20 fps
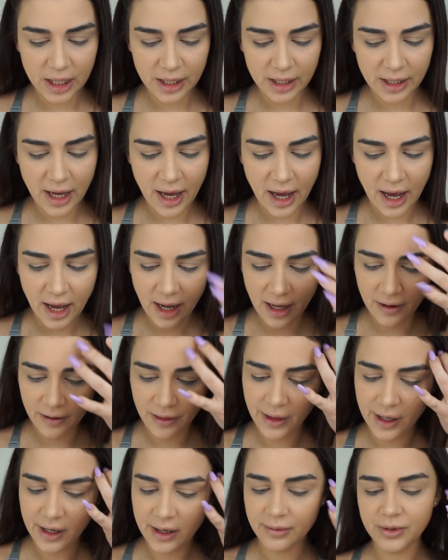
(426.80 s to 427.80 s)
yeah, I
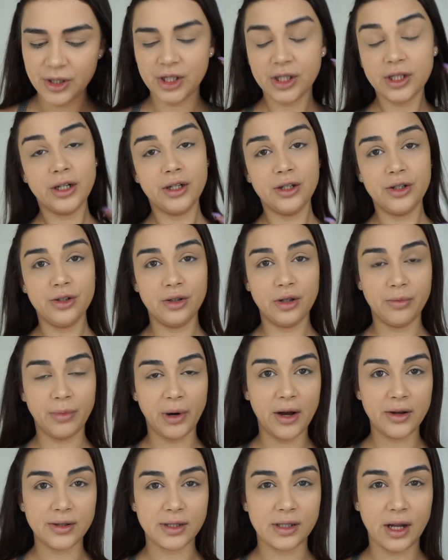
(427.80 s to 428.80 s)
think I'm just gonna do the
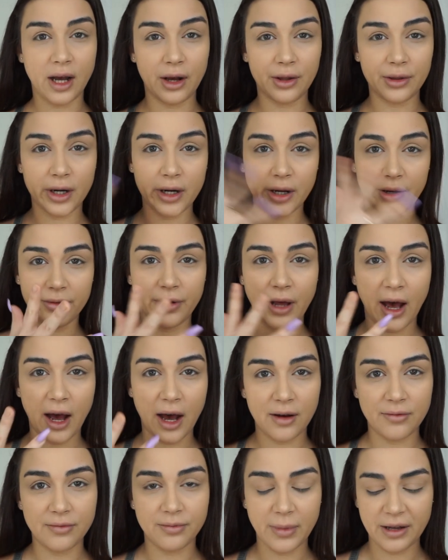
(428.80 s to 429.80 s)
brows now that I
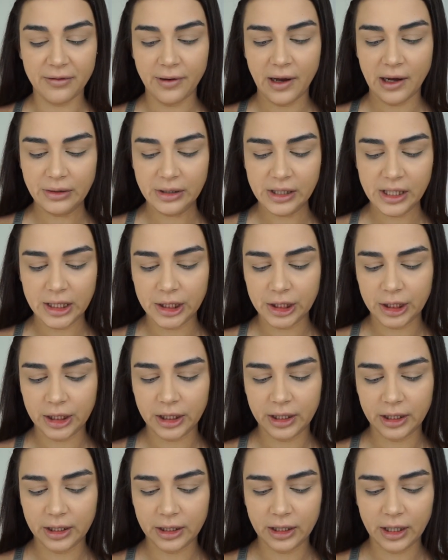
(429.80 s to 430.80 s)
have my
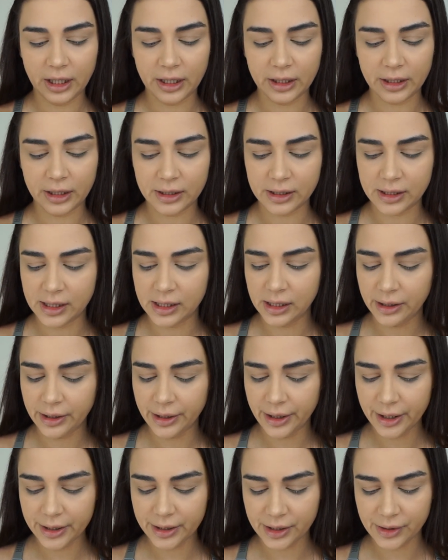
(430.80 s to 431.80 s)
foundation and
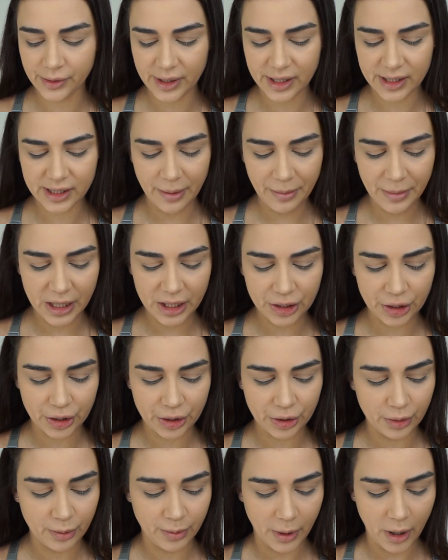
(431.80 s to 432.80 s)
concealer. So they sent me
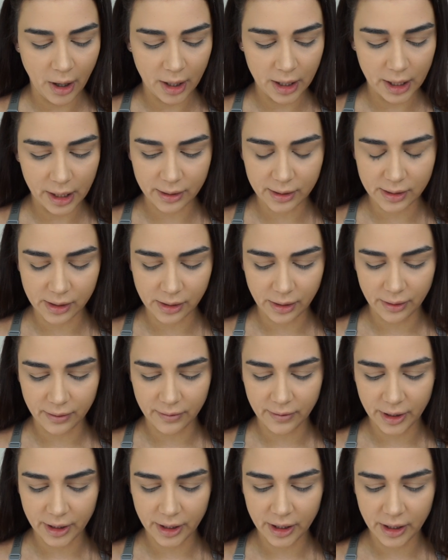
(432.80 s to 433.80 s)
2 products
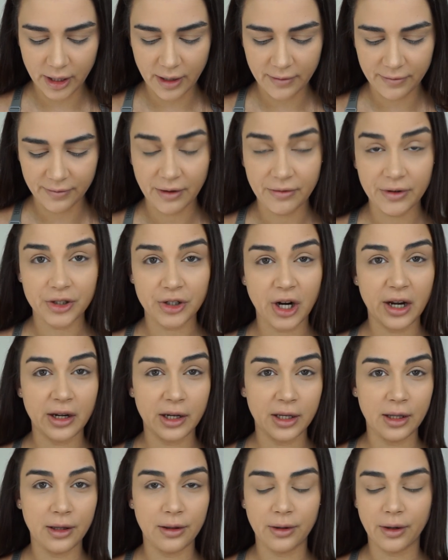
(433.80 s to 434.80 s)
over. I've never
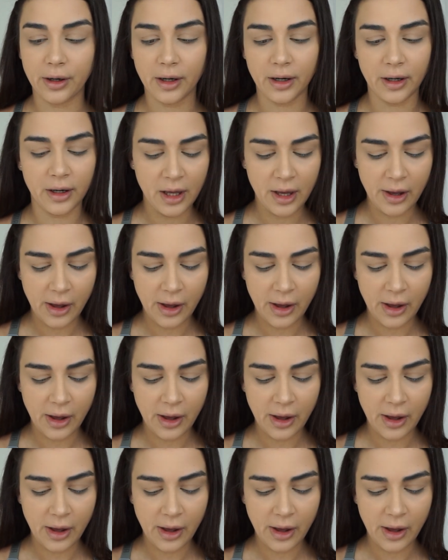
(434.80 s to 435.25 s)
tried either.